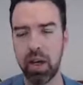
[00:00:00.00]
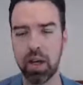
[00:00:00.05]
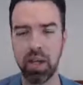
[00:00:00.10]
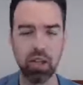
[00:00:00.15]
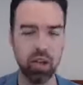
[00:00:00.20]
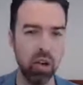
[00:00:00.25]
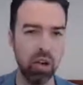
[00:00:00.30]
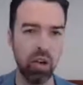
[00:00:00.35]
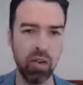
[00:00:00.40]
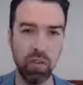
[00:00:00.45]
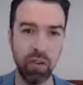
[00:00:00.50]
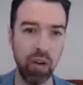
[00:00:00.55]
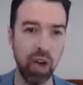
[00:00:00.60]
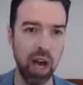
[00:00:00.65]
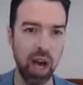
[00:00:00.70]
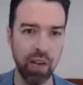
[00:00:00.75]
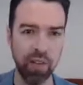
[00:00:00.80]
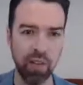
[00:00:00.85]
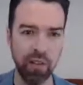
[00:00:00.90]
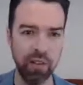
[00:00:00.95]
So if you
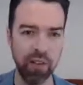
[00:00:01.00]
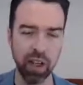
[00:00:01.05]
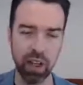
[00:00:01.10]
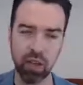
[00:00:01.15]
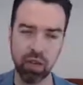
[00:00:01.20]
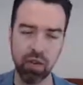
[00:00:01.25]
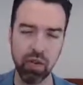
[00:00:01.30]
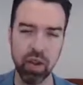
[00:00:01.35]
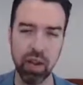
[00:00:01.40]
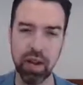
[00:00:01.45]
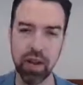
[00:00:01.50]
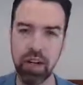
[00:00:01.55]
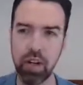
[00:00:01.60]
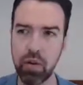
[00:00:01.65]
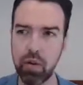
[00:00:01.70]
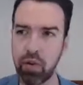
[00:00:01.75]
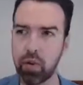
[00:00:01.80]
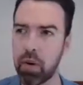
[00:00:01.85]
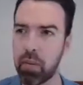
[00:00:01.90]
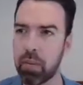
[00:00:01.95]
have flicked through that
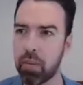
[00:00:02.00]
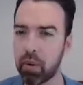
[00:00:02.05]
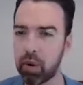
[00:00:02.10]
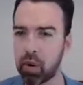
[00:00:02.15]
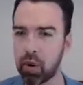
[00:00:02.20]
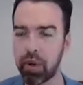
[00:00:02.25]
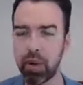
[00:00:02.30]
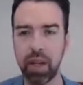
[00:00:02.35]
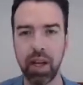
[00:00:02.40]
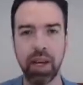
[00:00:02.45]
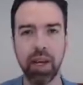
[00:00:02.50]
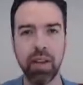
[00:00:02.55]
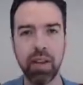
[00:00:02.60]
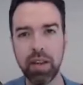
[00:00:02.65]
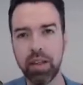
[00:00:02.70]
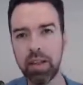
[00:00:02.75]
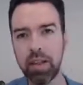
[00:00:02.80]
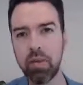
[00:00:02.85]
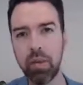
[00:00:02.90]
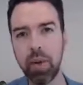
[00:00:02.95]
annual report,
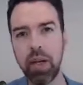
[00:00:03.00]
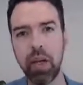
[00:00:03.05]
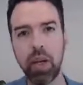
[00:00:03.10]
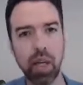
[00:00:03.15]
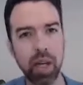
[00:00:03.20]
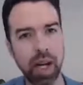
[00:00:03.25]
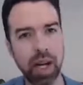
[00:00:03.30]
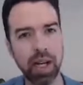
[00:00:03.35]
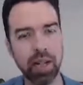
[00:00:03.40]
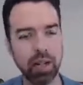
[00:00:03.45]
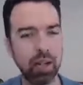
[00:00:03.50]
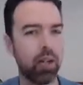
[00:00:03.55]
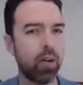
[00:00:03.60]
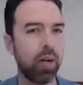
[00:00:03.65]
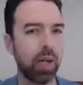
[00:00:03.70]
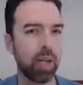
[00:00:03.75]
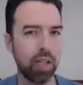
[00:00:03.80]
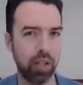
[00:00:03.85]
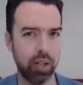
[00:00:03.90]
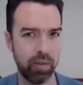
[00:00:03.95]
this is where you can ask a
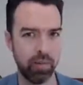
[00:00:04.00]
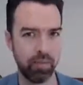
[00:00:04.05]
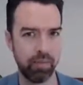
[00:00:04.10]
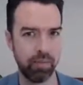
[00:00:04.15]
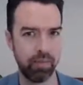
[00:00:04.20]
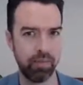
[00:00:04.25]
question.